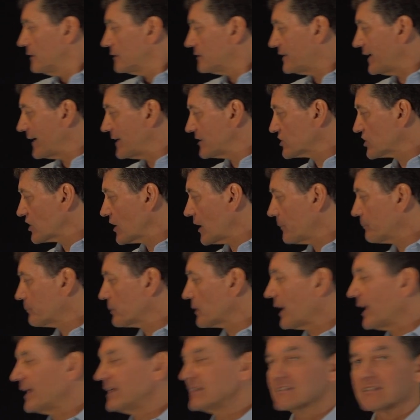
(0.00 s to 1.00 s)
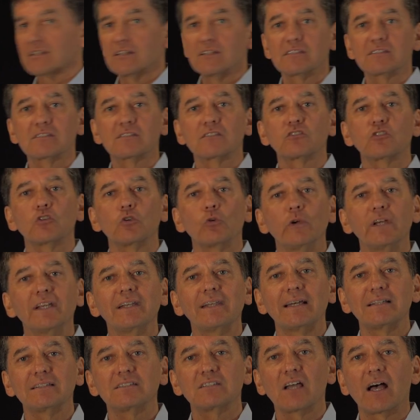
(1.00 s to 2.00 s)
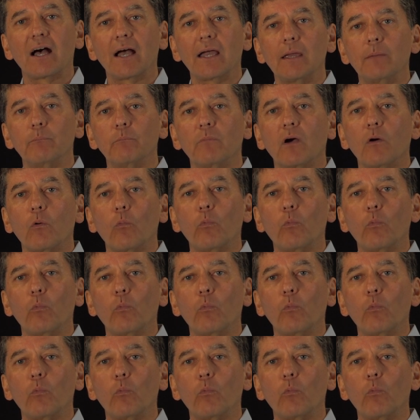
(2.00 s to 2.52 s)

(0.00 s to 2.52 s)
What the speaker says: Their share prices during that time